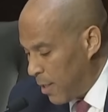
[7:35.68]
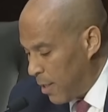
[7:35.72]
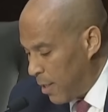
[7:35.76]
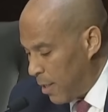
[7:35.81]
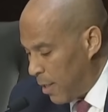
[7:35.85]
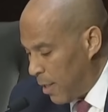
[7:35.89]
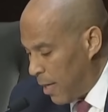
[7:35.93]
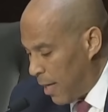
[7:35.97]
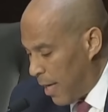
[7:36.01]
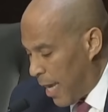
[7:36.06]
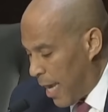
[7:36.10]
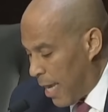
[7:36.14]

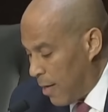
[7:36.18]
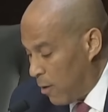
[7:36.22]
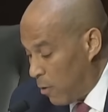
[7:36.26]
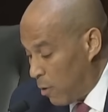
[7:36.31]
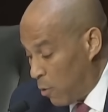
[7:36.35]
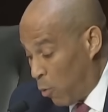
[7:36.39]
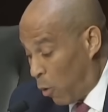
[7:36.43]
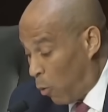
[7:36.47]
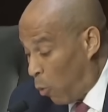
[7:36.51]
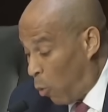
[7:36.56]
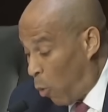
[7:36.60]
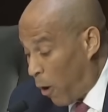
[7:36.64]
and
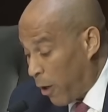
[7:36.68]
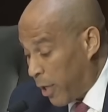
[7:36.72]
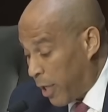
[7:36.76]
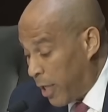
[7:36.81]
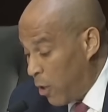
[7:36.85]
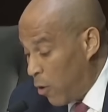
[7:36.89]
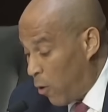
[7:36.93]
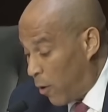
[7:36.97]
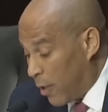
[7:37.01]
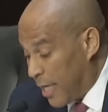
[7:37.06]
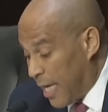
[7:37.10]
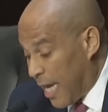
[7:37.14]
were working
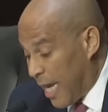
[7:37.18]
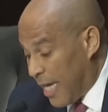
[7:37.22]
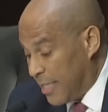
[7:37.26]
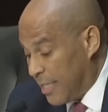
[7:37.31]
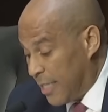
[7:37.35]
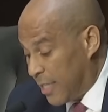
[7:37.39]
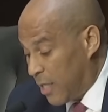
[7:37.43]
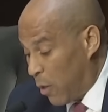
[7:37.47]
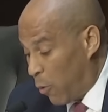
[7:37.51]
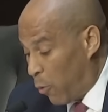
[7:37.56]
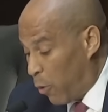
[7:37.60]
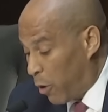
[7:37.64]
on cases that
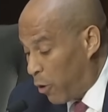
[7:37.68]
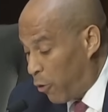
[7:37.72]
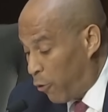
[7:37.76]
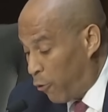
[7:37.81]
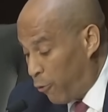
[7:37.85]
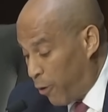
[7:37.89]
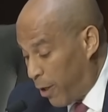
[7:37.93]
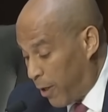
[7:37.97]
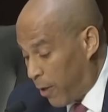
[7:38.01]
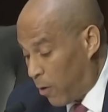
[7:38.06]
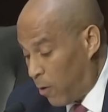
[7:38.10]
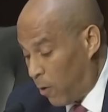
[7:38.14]
were
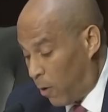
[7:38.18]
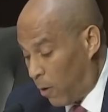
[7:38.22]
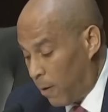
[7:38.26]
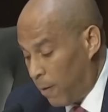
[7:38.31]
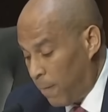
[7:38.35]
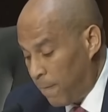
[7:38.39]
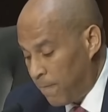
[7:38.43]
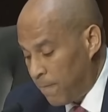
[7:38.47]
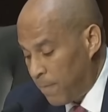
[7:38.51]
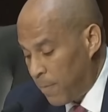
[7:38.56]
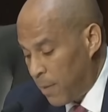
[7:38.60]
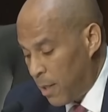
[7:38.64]
critical.
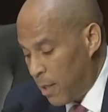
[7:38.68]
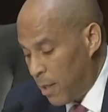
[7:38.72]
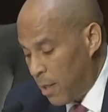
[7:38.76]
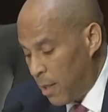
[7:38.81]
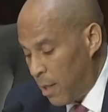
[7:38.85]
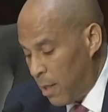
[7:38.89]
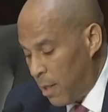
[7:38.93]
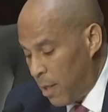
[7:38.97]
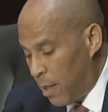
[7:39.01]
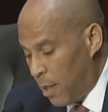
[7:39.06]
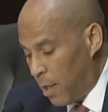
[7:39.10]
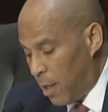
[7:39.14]

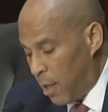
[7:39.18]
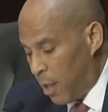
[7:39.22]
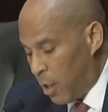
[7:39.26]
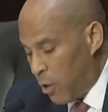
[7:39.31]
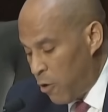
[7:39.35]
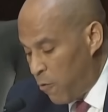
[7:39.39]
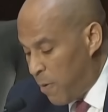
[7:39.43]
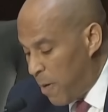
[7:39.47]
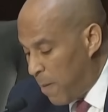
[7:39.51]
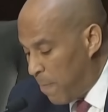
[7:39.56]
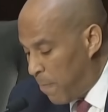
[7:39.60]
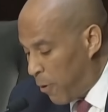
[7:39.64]
You've
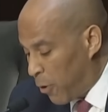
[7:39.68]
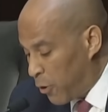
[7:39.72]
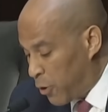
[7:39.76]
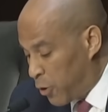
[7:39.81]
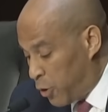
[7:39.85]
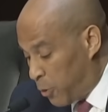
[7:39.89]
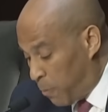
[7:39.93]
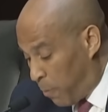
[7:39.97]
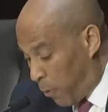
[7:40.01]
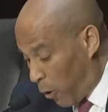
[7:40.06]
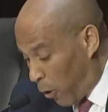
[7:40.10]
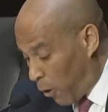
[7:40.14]
been
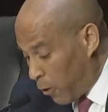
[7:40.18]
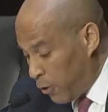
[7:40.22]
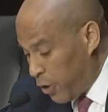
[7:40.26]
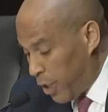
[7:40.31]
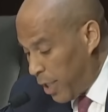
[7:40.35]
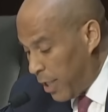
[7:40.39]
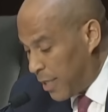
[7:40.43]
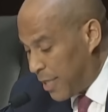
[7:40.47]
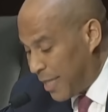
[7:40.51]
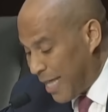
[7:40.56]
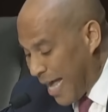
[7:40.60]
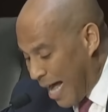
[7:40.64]
purging
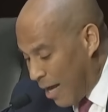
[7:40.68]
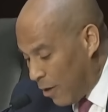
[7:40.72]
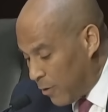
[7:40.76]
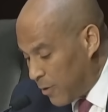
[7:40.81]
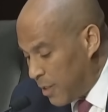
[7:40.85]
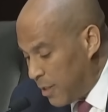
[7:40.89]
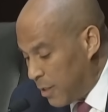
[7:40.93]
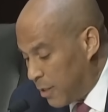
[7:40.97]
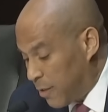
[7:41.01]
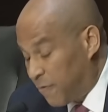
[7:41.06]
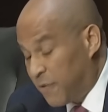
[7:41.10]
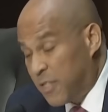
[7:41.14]
thousands
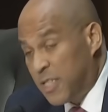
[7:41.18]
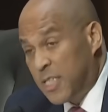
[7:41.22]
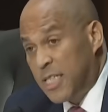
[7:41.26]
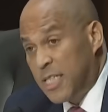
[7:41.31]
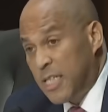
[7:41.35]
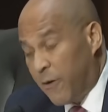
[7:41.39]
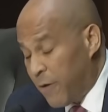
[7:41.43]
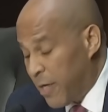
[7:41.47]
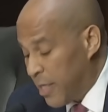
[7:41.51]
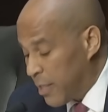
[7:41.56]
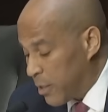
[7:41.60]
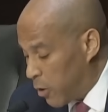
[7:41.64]
of
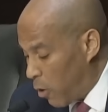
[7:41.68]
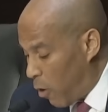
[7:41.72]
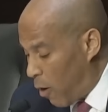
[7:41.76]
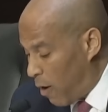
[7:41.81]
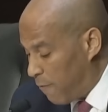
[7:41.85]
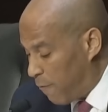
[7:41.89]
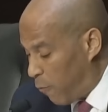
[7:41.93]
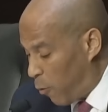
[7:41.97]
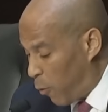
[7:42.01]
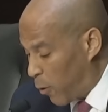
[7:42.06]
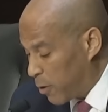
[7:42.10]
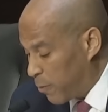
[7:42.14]
serious law
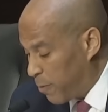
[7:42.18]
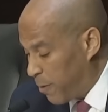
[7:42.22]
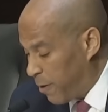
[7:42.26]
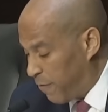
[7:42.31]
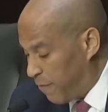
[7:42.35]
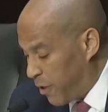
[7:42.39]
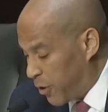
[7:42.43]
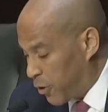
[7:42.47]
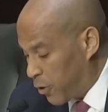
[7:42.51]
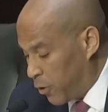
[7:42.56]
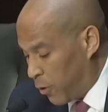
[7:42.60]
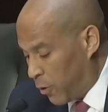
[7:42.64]
enforcement
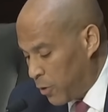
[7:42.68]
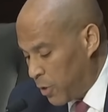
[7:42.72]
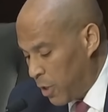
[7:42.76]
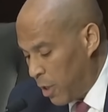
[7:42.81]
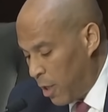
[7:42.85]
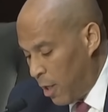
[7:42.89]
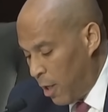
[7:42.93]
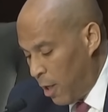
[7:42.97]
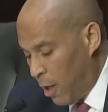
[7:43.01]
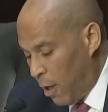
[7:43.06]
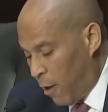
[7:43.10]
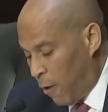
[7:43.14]
officials
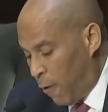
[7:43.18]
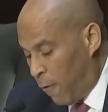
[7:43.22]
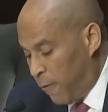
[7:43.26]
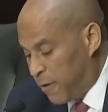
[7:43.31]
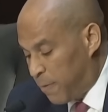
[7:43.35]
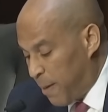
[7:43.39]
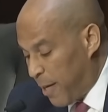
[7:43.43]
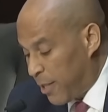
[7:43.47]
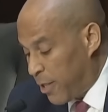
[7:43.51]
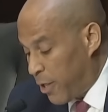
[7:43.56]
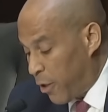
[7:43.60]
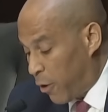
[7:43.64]
who
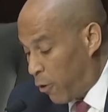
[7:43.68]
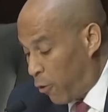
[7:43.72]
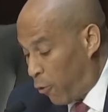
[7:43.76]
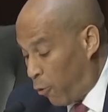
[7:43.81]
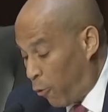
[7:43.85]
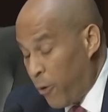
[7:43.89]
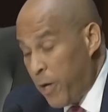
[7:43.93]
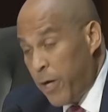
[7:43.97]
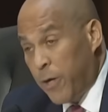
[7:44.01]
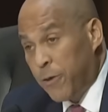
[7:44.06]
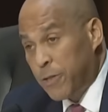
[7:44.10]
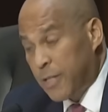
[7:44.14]
spent their
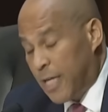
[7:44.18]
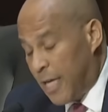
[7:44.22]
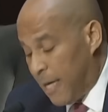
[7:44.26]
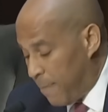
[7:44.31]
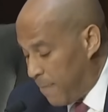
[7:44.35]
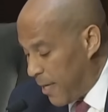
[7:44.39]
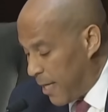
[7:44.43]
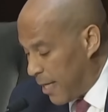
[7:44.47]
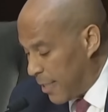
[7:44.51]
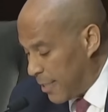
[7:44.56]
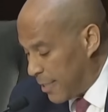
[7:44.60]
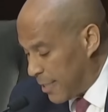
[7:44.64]
careers keeping
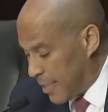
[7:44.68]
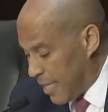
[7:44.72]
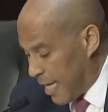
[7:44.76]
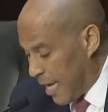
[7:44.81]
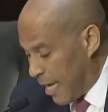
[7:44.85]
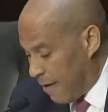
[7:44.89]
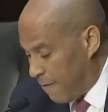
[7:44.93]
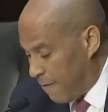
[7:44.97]
us safe,